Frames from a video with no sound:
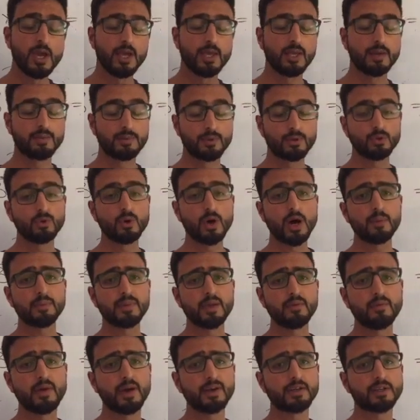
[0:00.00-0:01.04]
If two of
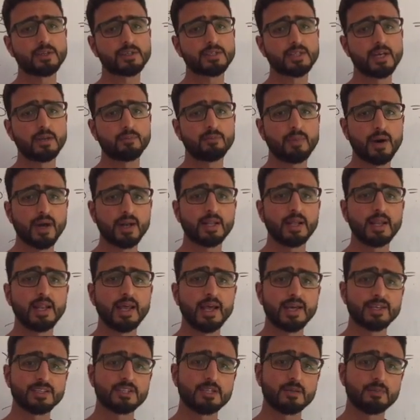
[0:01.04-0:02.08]
the vectors are parallel,
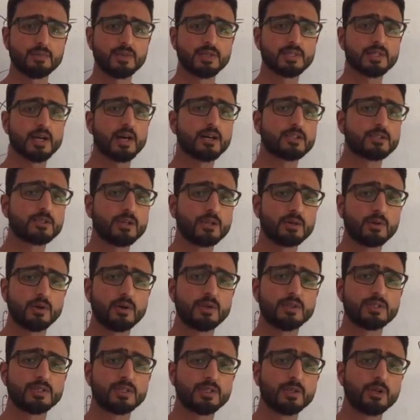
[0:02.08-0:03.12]
STP is also equal
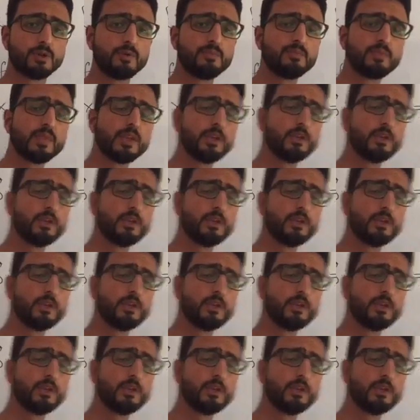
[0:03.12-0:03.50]
to 0.